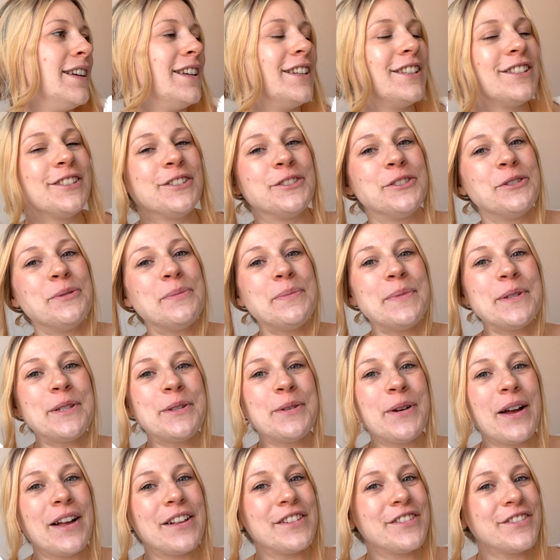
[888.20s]
So number
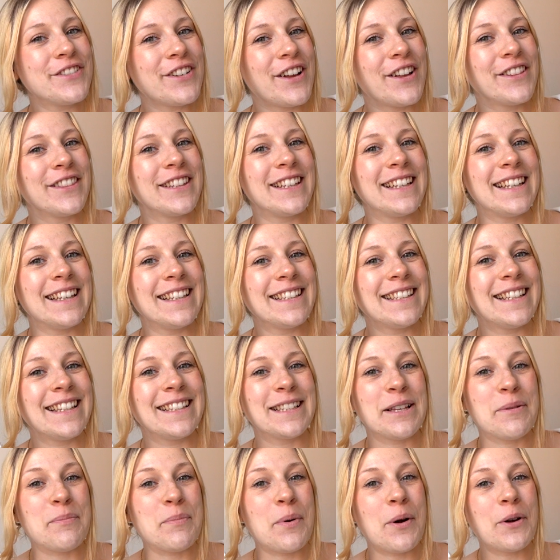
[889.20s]
12 on the list is
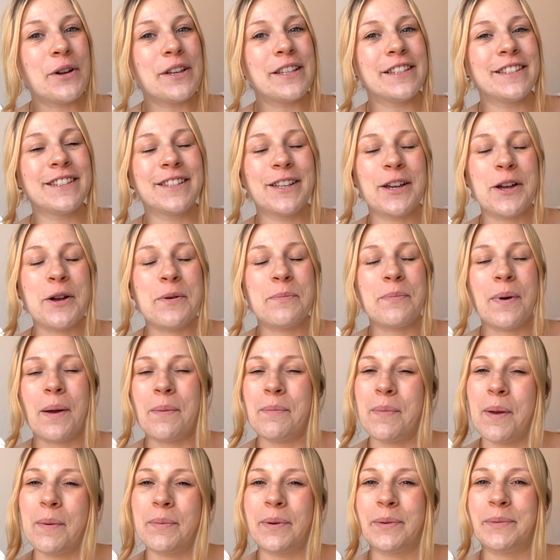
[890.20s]
a pocket skirt by
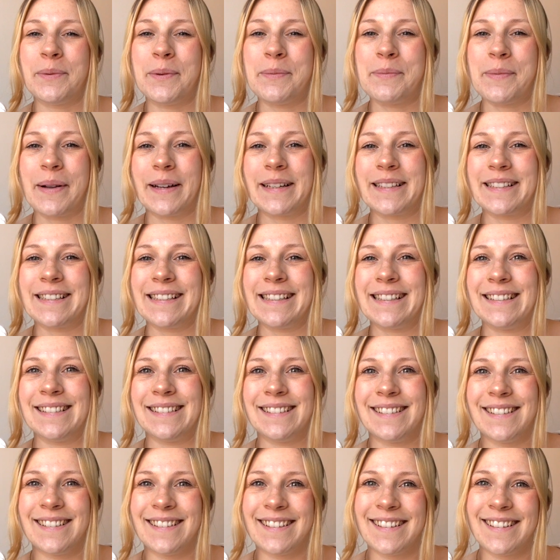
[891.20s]
Peppermint Magazine.